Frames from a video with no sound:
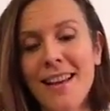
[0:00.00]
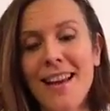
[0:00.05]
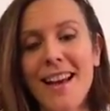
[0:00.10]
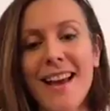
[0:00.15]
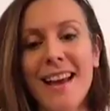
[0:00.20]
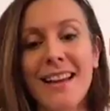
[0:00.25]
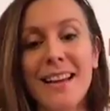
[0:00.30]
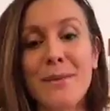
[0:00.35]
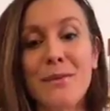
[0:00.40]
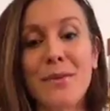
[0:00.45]

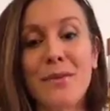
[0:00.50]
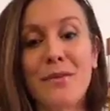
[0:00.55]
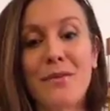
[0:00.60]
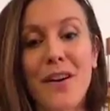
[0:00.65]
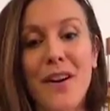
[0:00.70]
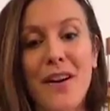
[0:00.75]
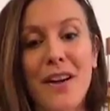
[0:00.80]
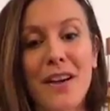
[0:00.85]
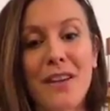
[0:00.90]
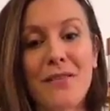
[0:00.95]
And number
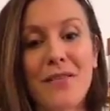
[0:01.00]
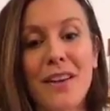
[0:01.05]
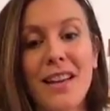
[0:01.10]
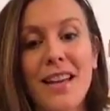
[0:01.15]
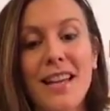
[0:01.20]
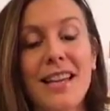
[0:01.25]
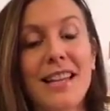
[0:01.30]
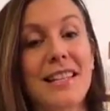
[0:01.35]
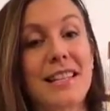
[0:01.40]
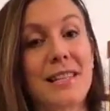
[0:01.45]
5
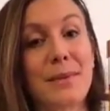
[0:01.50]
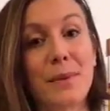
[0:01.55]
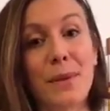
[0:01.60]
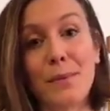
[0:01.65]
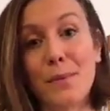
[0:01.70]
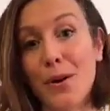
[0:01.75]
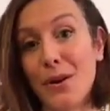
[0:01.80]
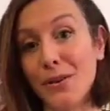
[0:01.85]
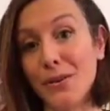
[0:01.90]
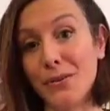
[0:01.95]
is to be
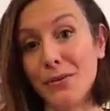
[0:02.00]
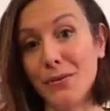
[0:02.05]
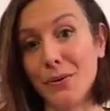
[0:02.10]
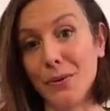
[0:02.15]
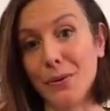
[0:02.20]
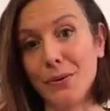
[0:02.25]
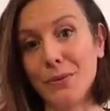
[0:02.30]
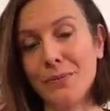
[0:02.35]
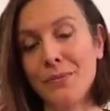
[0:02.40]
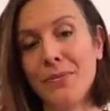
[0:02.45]

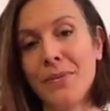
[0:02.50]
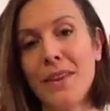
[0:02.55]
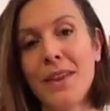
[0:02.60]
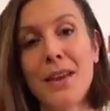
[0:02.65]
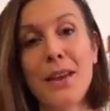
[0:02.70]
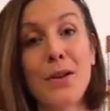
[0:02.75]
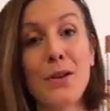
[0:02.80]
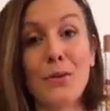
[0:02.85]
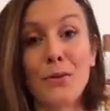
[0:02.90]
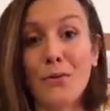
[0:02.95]
mindful.
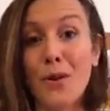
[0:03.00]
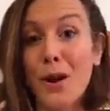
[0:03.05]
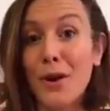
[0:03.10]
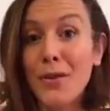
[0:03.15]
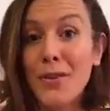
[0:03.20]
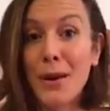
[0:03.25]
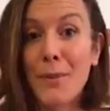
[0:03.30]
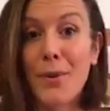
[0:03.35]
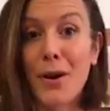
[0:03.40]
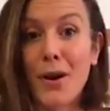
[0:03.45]
Grow
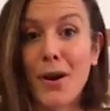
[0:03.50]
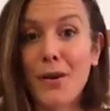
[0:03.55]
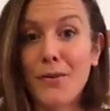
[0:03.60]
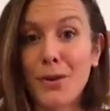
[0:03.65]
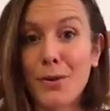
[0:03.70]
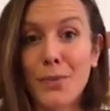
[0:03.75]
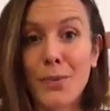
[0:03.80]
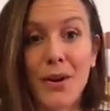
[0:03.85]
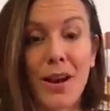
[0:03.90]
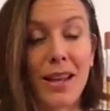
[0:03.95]
that part of your
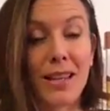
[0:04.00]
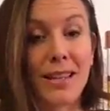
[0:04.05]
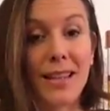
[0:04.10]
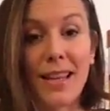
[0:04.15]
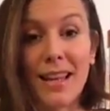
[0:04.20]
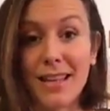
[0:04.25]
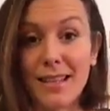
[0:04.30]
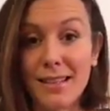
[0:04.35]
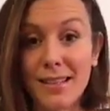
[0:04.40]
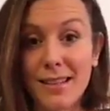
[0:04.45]
brain, the
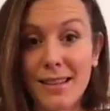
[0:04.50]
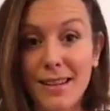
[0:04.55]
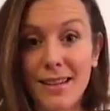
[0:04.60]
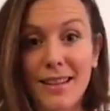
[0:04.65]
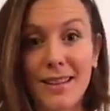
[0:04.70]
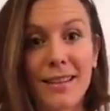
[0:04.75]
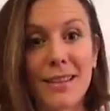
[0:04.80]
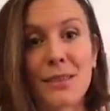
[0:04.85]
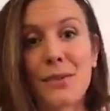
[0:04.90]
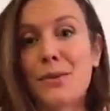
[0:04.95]

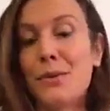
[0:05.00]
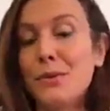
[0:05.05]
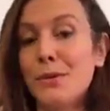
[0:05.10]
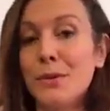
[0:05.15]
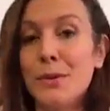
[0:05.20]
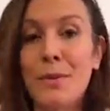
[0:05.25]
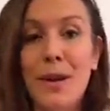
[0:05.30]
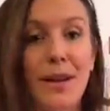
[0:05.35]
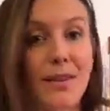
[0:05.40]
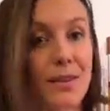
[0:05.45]
insula, that's all
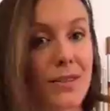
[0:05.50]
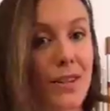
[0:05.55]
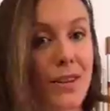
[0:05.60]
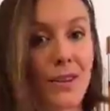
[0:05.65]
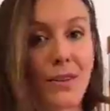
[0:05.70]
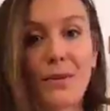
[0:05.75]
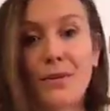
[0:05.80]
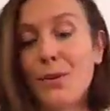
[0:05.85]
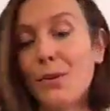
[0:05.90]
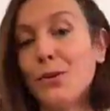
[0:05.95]

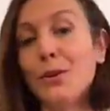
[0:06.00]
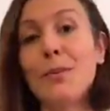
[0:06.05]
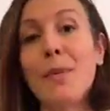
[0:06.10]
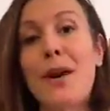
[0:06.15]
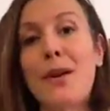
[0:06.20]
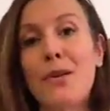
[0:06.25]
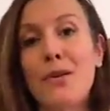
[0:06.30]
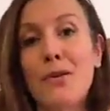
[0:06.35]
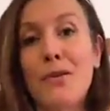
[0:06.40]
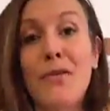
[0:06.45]

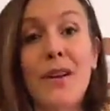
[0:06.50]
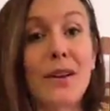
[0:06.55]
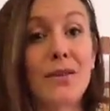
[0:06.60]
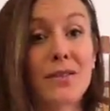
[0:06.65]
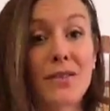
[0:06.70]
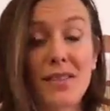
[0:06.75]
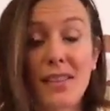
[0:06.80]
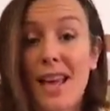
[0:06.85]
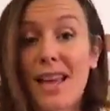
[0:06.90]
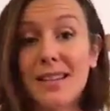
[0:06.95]
about your felt
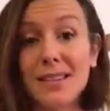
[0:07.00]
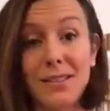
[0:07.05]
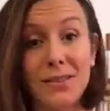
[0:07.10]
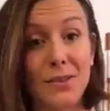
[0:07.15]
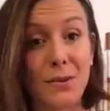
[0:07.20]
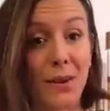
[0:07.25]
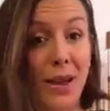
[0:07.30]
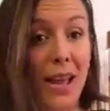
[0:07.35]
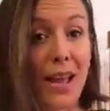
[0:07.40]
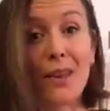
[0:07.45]
sense,
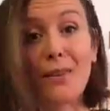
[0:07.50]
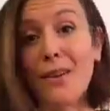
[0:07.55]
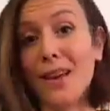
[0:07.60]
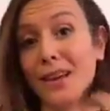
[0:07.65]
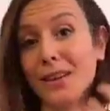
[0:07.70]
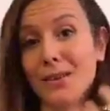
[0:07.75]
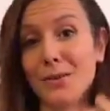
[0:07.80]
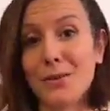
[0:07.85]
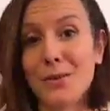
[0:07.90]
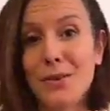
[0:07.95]
your
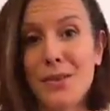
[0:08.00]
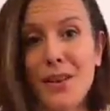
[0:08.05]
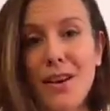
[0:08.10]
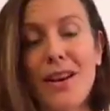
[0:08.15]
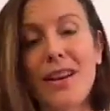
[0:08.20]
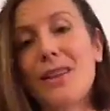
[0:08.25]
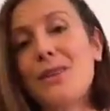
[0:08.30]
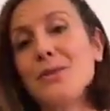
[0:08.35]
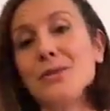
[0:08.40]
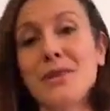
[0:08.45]
hearing and your
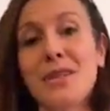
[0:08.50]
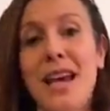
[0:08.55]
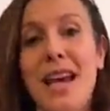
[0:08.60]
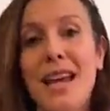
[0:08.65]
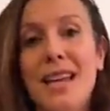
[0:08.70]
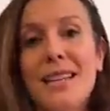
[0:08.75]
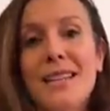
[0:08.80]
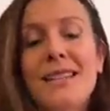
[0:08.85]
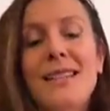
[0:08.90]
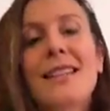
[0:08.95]
sight and your
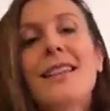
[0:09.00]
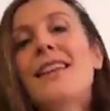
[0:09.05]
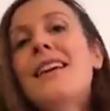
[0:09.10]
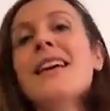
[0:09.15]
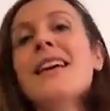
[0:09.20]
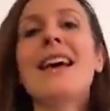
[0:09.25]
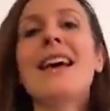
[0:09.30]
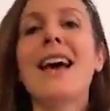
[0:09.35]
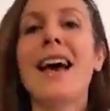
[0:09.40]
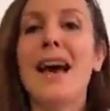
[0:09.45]
taste,
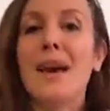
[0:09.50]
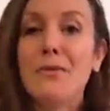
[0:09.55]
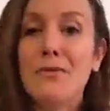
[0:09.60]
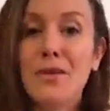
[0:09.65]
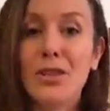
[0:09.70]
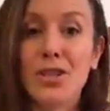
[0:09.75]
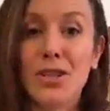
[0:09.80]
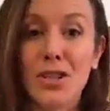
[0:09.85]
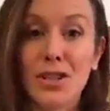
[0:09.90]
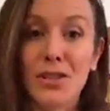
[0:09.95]
and
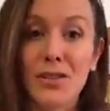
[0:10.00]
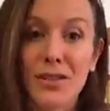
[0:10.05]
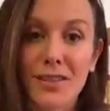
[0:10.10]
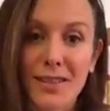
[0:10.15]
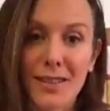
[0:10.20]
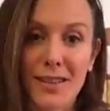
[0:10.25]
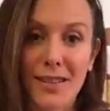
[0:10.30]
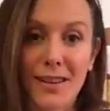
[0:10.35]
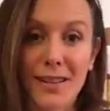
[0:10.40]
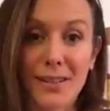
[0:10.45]
reduce the
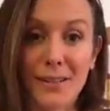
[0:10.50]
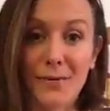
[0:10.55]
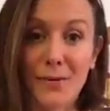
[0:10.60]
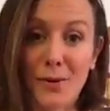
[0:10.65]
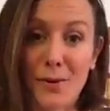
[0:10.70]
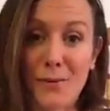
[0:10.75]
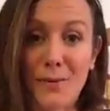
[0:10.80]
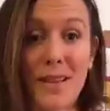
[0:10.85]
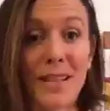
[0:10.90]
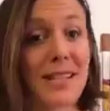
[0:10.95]
size of
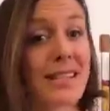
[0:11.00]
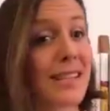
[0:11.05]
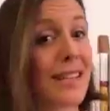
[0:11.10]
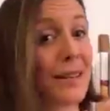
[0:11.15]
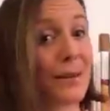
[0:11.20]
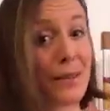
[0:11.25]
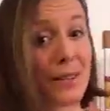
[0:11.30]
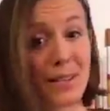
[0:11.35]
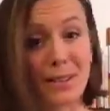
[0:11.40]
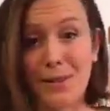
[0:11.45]
your
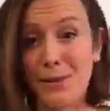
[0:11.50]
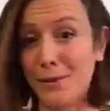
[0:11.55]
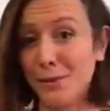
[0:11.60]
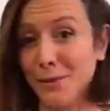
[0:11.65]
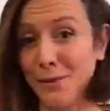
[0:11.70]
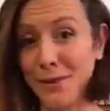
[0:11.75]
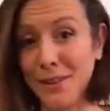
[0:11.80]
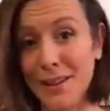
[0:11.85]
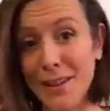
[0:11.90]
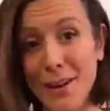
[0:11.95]
amygdala, which is your
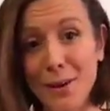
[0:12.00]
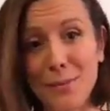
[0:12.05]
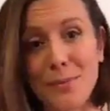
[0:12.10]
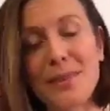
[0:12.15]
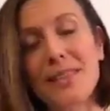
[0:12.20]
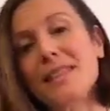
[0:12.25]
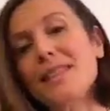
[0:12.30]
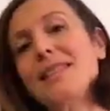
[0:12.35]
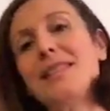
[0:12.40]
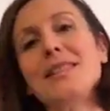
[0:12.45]
alarm
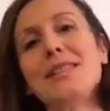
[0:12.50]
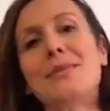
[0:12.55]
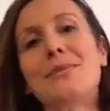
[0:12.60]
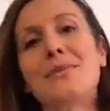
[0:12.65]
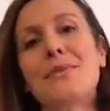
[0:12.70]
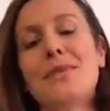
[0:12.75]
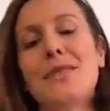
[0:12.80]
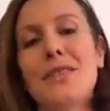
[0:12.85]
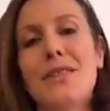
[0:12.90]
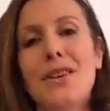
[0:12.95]

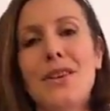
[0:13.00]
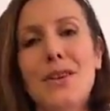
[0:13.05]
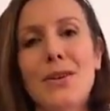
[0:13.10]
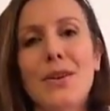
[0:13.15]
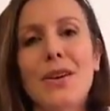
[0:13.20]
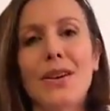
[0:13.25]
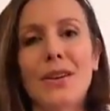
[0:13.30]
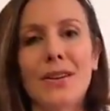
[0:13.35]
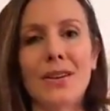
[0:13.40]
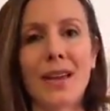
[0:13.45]
system, so that you
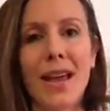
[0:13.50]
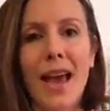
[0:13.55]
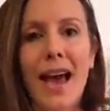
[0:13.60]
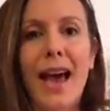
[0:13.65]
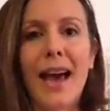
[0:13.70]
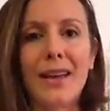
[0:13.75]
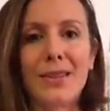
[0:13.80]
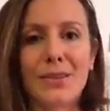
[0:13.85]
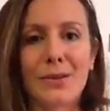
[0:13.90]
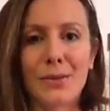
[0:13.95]
can
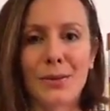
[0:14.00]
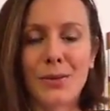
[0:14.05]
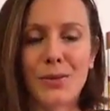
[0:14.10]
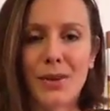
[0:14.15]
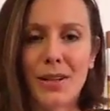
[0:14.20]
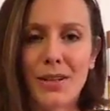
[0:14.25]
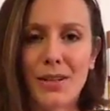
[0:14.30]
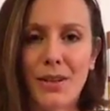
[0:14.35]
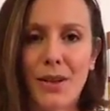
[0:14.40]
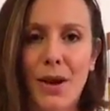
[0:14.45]
handle
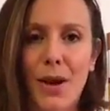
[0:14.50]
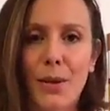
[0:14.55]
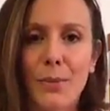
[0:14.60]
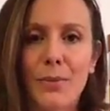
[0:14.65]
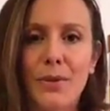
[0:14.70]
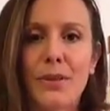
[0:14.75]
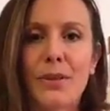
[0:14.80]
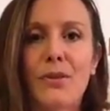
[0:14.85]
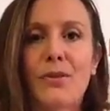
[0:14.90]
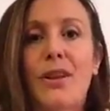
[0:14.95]
stress and cope
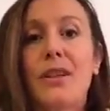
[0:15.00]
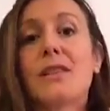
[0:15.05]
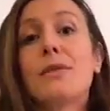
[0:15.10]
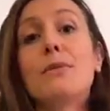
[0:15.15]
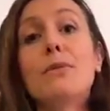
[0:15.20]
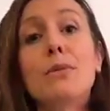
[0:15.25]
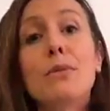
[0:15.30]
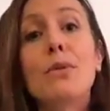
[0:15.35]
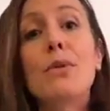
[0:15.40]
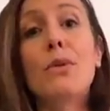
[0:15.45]
with stress
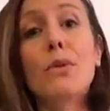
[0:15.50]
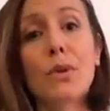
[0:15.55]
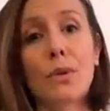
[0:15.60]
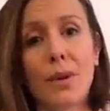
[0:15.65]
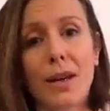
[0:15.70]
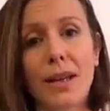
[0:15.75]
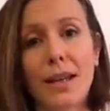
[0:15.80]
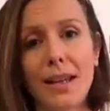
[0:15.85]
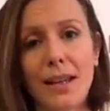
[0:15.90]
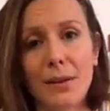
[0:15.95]
more
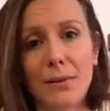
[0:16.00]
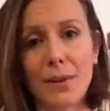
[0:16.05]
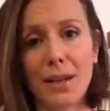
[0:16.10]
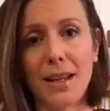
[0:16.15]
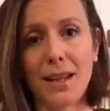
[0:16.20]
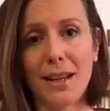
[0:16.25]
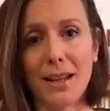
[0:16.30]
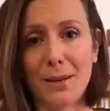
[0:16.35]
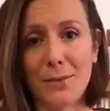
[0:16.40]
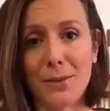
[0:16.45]
quickly when
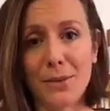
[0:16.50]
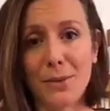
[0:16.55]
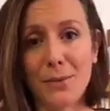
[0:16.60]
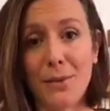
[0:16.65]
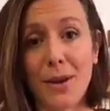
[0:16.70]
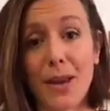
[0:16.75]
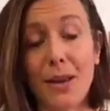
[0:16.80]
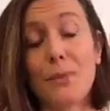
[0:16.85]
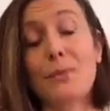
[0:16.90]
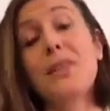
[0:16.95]
it comes your
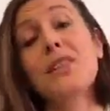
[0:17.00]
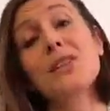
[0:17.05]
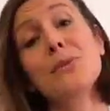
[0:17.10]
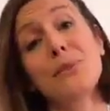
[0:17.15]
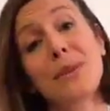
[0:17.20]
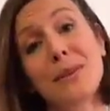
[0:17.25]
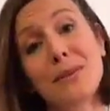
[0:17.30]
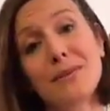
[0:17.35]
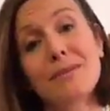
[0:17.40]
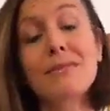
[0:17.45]
way, which it
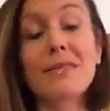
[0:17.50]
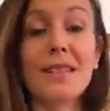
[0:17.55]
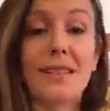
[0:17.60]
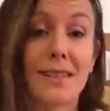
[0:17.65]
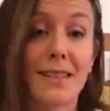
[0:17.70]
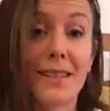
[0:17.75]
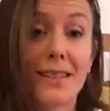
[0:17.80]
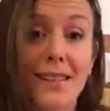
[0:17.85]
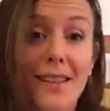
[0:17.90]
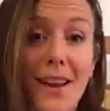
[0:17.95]
will, because
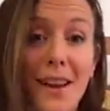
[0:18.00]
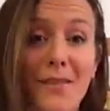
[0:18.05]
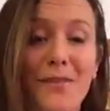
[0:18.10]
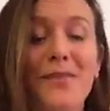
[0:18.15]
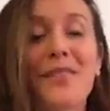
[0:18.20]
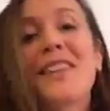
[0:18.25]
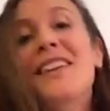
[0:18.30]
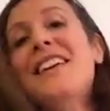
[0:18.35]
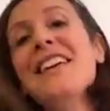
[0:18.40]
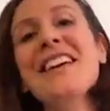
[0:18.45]
that's
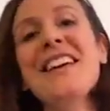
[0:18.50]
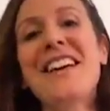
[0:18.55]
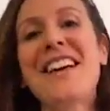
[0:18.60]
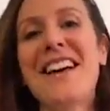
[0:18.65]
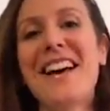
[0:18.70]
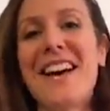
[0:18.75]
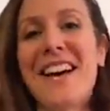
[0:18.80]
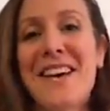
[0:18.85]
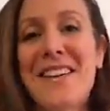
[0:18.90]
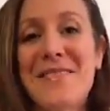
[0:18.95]
life.
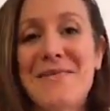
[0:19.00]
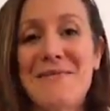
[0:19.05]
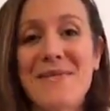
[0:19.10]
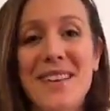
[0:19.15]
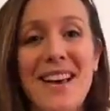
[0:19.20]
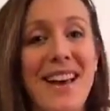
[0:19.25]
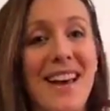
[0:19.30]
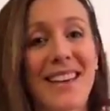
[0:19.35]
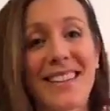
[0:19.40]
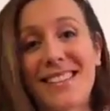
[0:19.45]

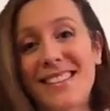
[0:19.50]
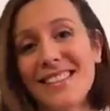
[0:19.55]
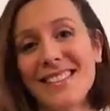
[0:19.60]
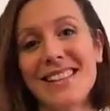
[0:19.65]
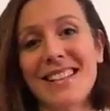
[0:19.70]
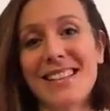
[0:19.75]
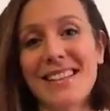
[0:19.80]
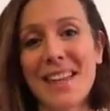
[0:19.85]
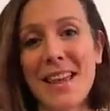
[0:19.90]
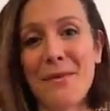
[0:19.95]
And
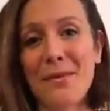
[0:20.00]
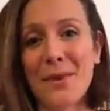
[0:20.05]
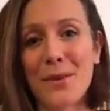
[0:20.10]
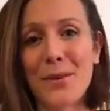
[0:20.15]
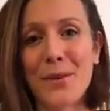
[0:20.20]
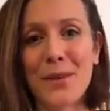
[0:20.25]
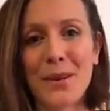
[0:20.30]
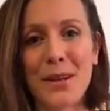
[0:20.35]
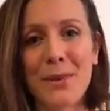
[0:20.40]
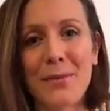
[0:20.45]
there's never
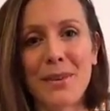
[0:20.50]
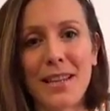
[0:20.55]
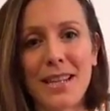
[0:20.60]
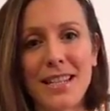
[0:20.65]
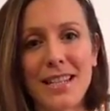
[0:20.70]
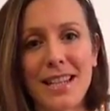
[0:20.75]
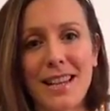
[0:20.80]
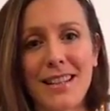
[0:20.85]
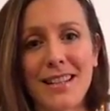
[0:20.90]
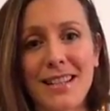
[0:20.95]
not going to be any
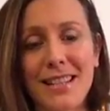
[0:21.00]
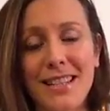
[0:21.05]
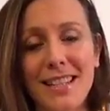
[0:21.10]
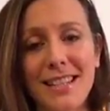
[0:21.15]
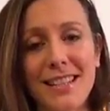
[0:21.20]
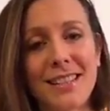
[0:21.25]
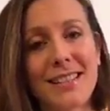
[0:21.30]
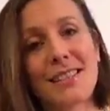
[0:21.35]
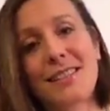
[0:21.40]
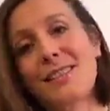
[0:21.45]

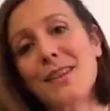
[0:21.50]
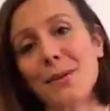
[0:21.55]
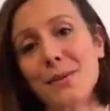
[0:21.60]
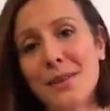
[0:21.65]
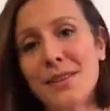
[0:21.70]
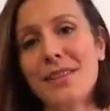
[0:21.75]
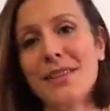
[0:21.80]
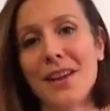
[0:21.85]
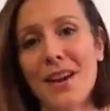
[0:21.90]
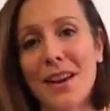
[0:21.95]
challenges, so
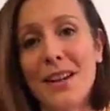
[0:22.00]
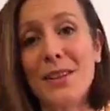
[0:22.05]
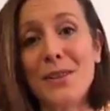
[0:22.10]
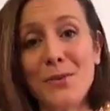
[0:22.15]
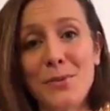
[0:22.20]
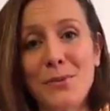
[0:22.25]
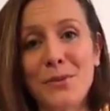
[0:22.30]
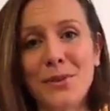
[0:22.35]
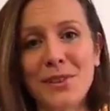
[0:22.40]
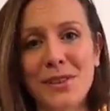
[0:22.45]
it's kind of
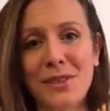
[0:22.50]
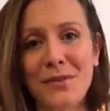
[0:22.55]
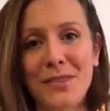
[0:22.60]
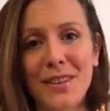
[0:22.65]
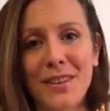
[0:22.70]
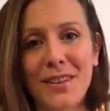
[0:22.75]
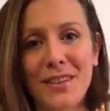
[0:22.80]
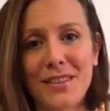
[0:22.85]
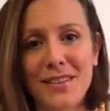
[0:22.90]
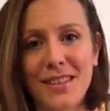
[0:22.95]
normal to
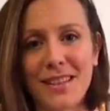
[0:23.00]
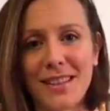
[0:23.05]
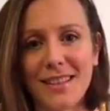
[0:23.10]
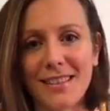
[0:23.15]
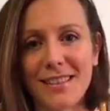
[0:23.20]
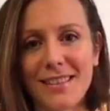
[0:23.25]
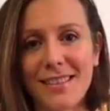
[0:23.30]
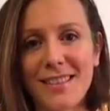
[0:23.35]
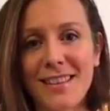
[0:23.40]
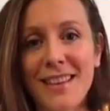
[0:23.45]
feel those
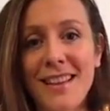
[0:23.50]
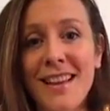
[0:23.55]
things.